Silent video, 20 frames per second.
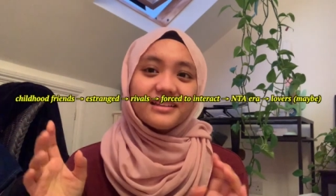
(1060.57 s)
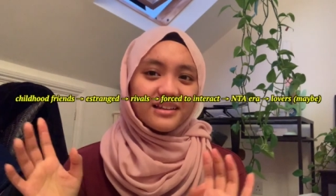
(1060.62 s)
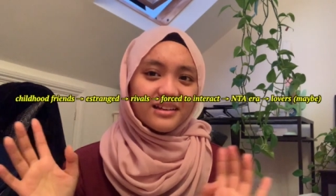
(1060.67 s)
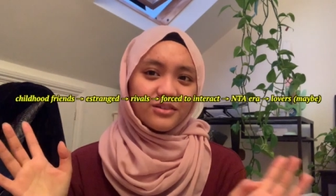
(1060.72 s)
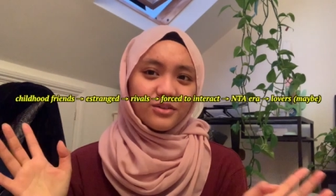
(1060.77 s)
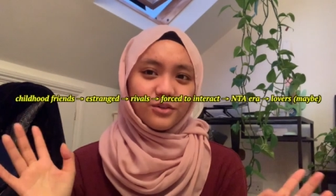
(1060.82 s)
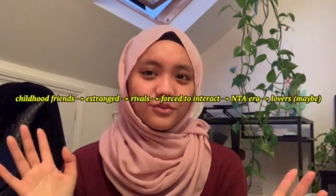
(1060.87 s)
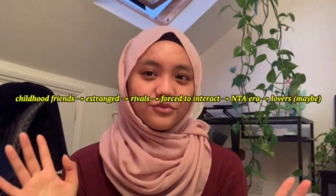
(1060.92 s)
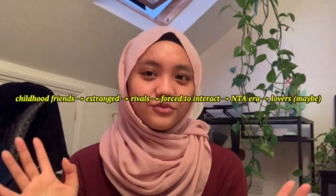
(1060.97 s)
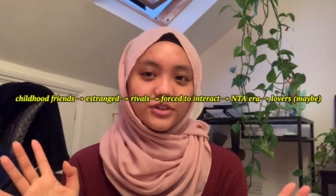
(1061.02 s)
And
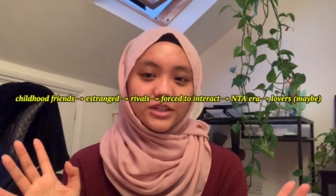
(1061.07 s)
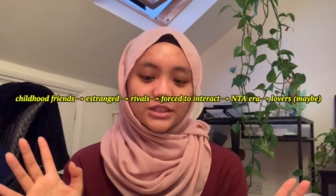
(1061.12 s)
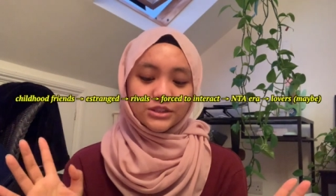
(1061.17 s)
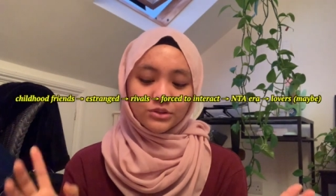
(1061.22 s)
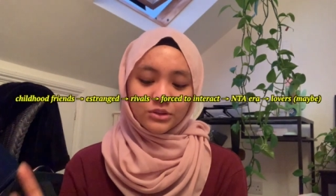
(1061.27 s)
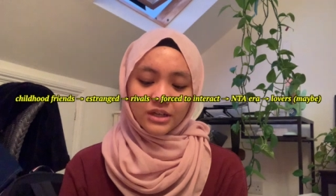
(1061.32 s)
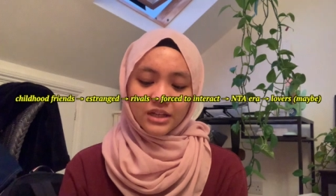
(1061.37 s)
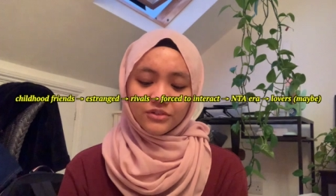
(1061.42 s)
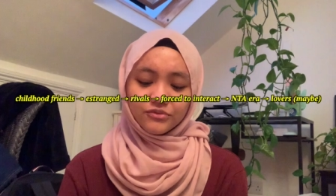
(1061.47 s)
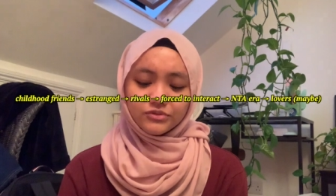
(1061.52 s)
hopefully to
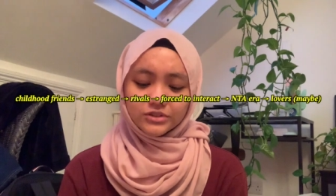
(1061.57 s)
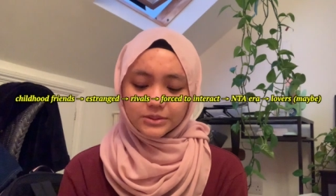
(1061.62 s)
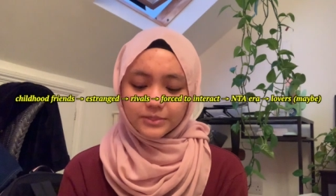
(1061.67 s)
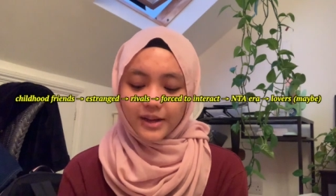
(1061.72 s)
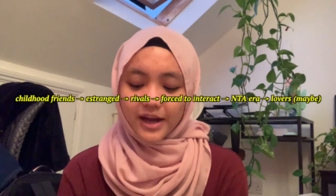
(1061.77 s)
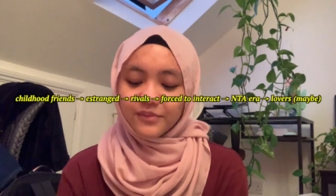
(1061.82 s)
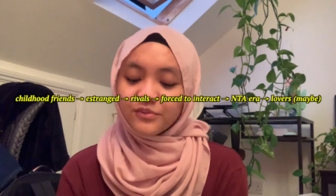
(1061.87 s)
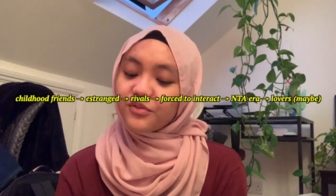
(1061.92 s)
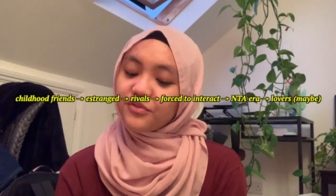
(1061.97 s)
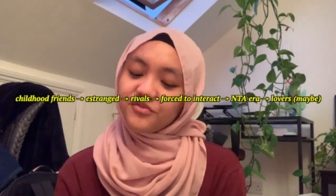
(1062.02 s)
lovers, but I
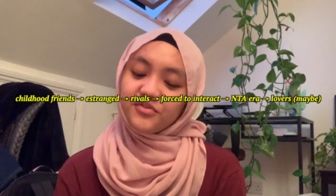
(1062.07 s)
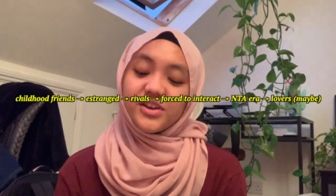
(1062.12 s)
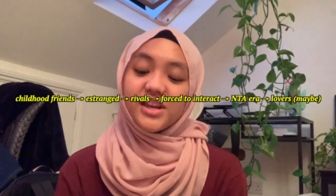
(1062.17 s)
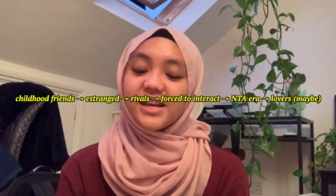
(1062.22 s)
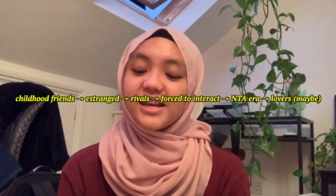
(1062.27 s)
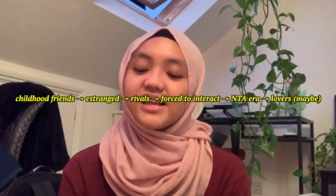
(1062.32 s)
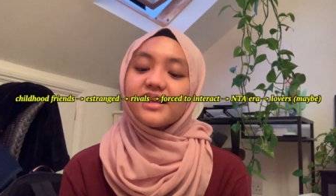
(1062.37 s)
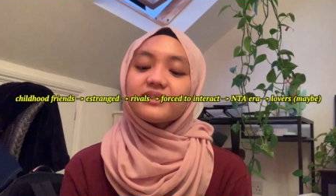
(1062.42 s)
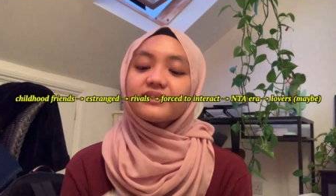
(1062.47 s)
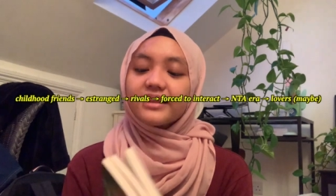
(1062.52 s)
have a
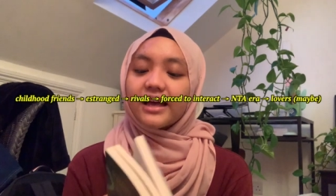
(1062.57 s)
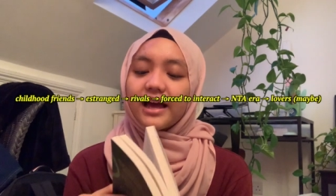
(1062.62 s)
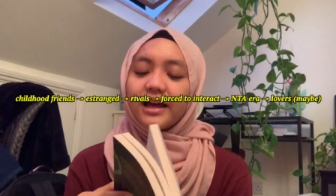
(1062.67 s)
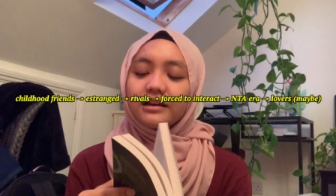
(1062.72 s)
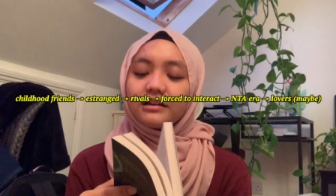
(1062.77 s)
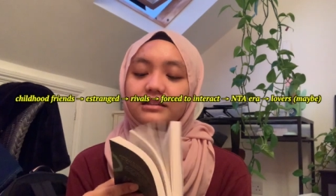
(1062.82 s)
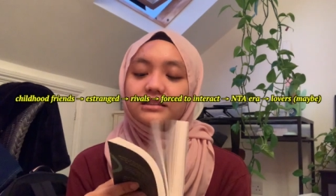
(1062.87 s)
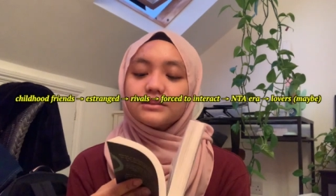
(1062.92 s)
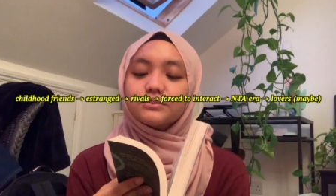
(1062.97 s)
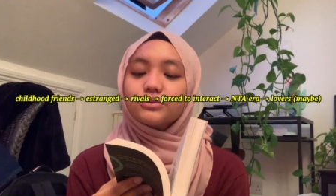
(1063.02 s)
feeling
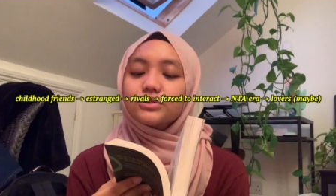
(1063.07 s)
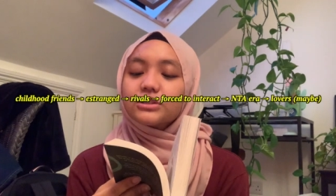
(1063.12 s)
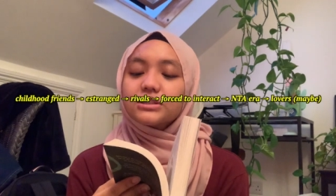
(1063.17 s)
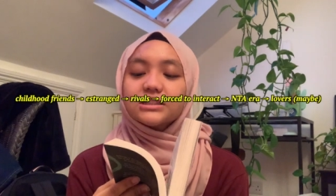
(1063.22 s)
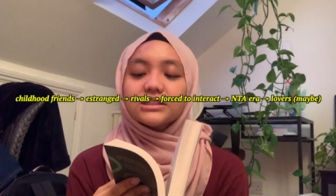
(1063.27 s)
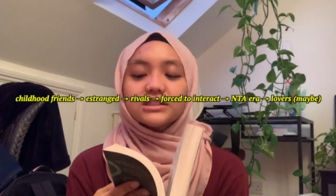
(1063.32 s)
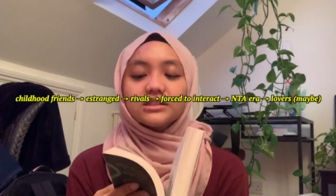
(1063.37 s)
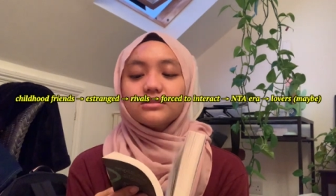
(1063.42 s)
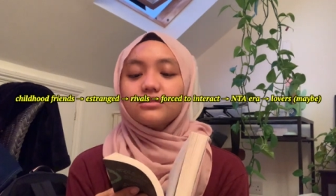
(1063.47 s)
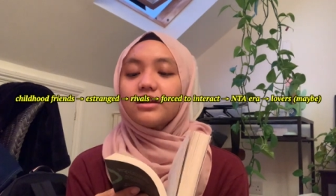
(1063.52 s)
that this book
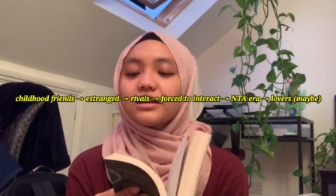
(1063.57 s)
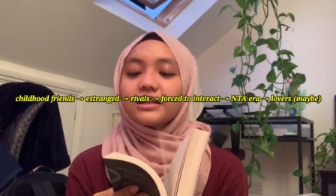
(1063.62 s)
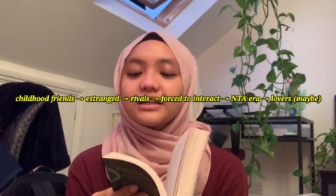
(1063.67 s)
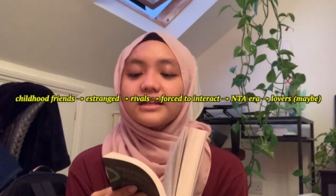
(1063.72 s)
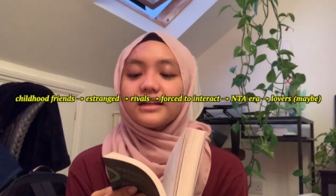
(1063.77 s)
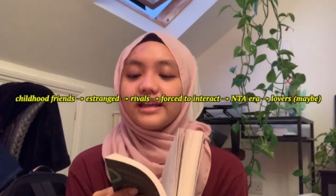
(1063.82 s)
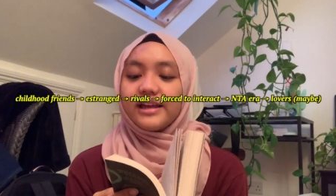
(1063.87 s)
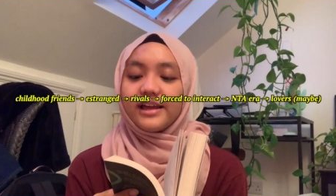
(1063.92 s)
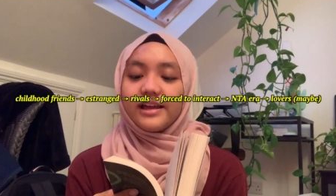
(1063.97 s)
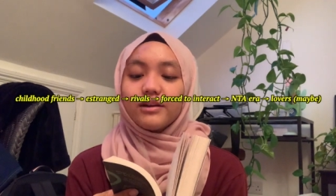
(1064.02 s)
is not
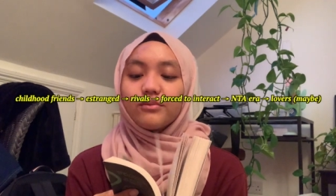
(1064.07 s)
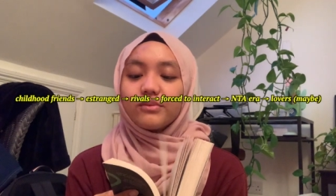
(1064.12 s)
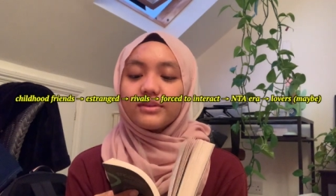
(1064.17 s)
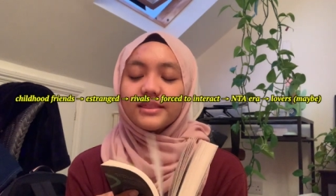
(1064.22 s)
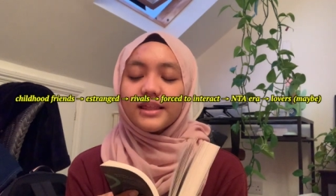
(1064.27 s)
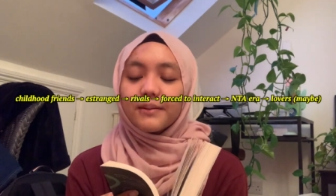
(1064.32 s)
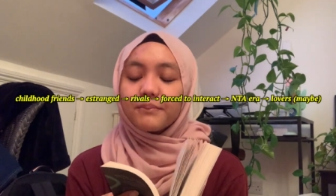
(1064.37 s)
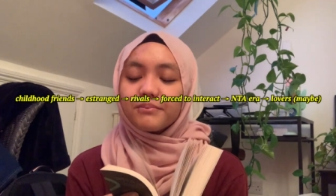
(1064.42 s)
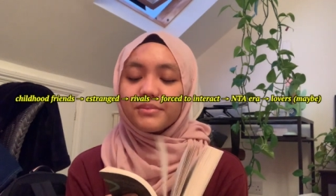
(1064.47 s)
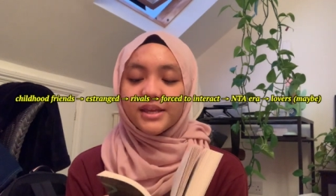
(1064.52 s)
gonna end with
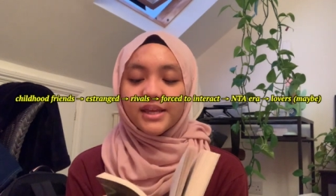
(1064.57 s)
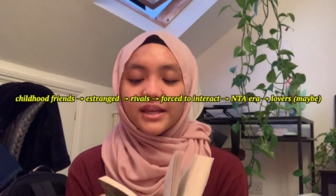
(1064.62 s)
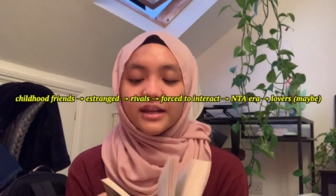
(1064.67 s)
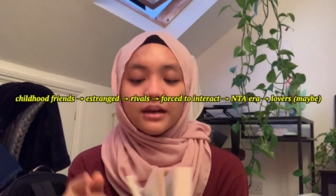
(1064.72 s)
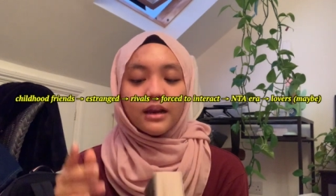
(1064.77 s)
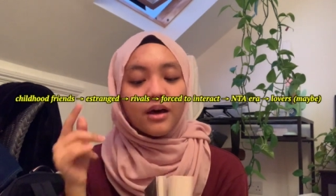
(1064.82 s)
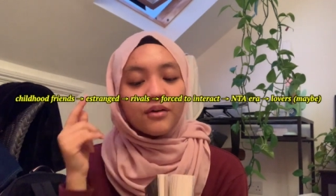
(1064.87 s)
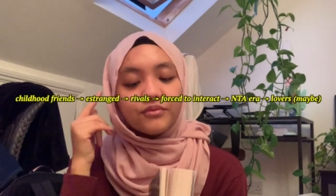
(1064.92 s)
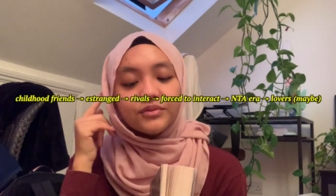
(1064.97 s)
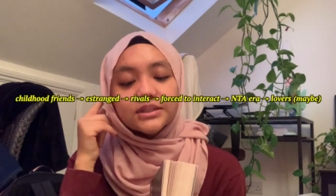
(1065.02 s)
them being
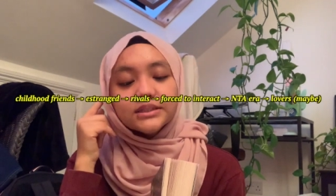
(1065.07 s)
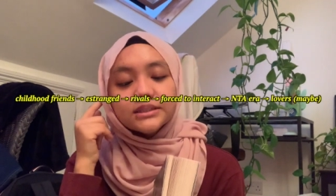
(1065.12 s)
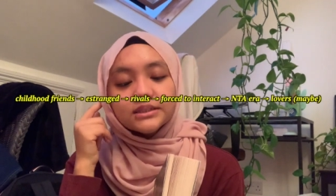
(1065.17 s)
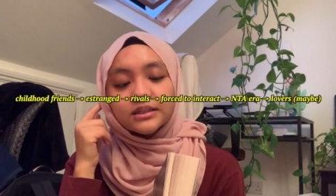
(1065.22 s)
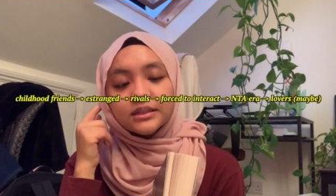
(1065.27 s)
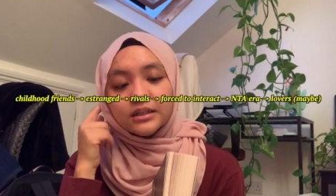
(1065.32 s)
lovers.